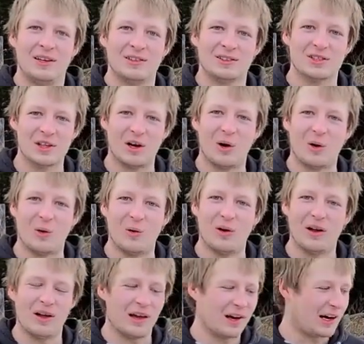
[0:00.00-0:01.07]
So
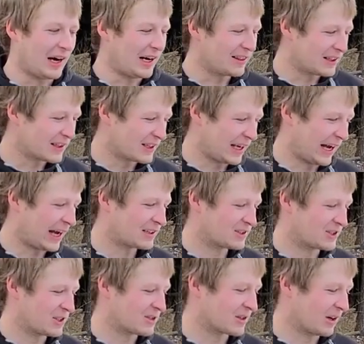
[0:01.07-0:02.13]
I think Cat's
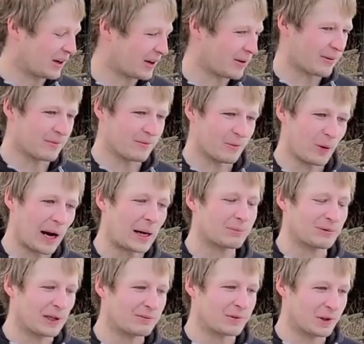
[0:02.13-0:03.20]
just got it
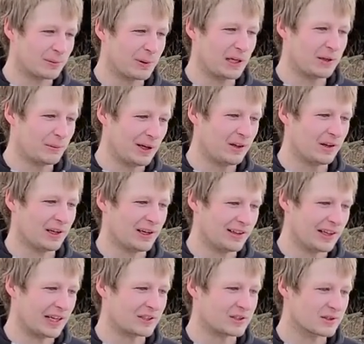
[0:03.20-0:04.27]
wrapped up for dependability,
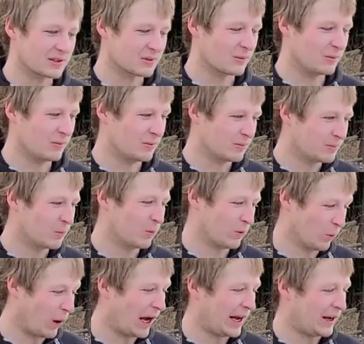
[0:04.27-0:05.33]
and that's
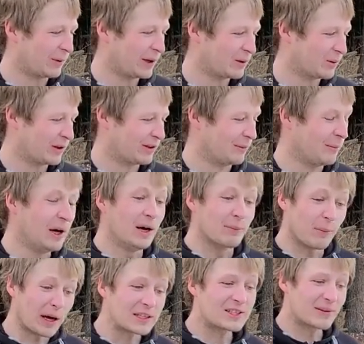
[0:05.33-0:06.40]
why I went with them.
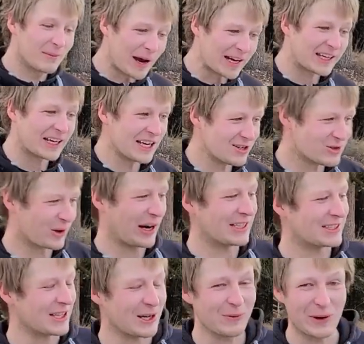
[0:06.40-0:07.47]
But to make it
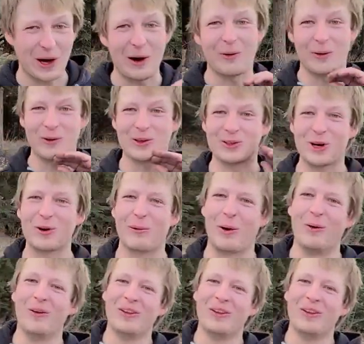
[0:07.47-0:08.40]
interesting, we got one with a turbo.